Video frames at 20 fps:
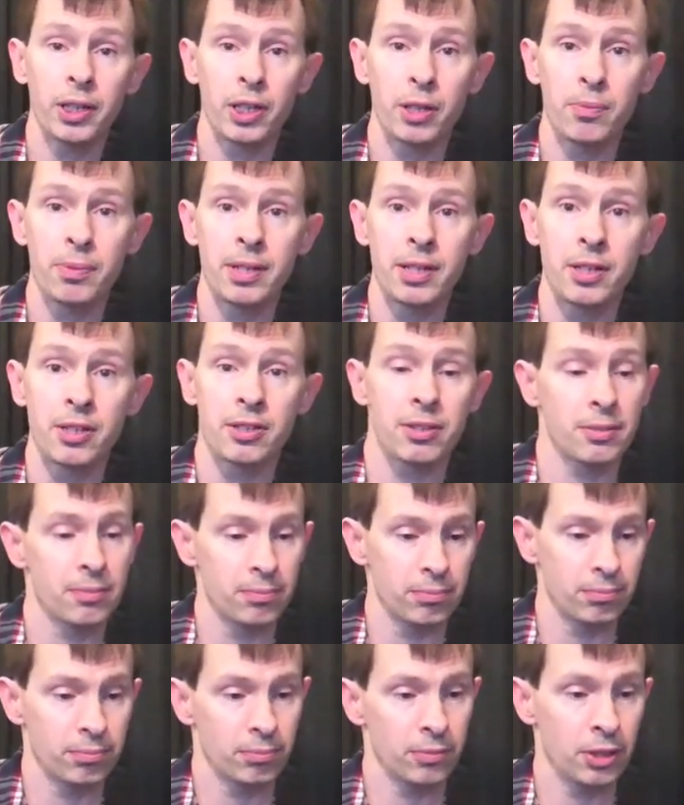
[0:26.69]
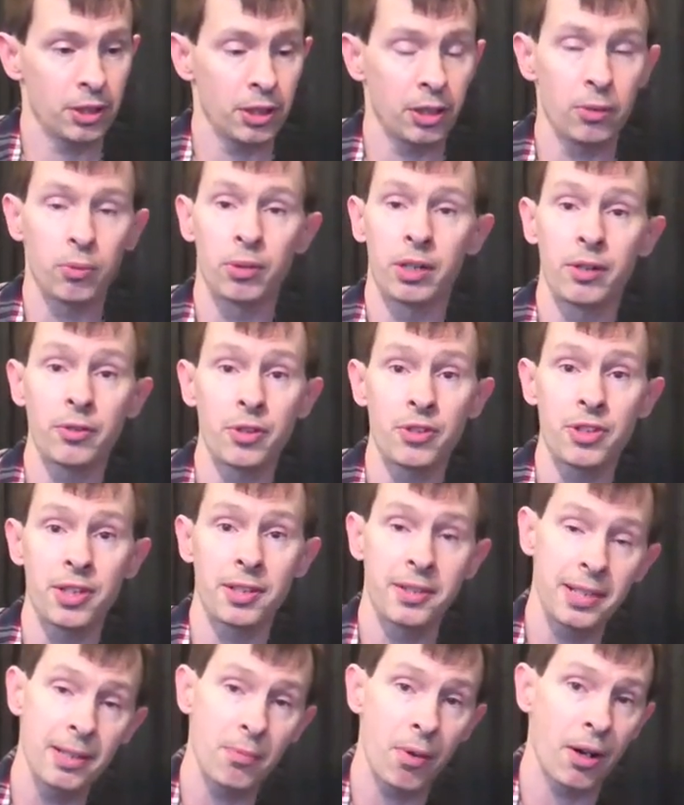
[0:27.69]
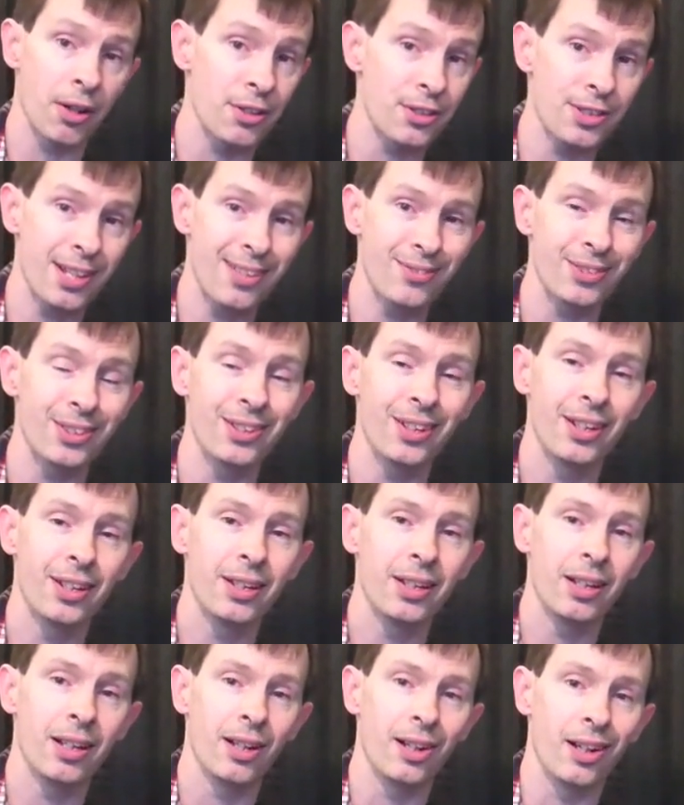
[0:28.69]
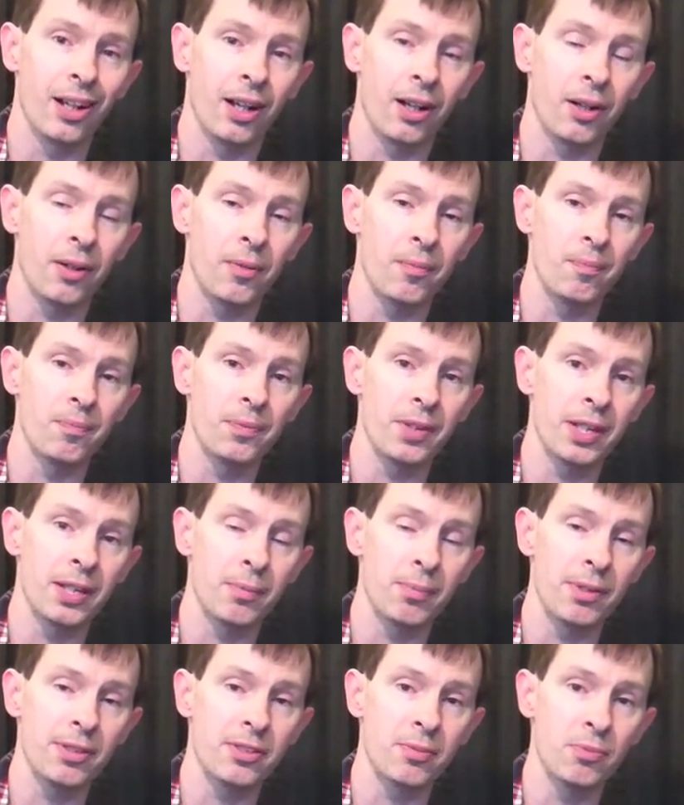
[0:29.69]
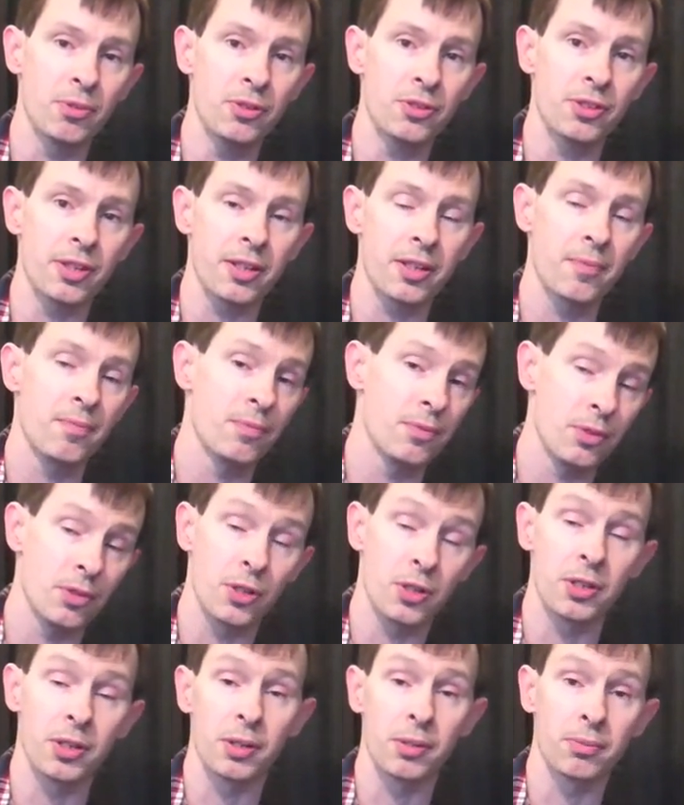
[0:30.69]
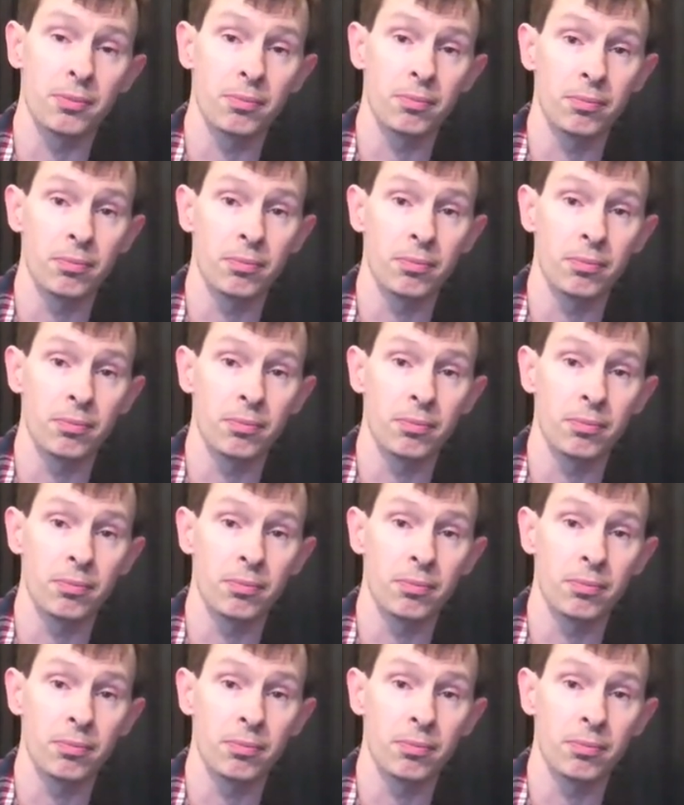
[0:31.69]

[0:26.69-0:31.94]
it could be just, you know, whenever you see a D minor 7 um, in a piece of music, you could uh,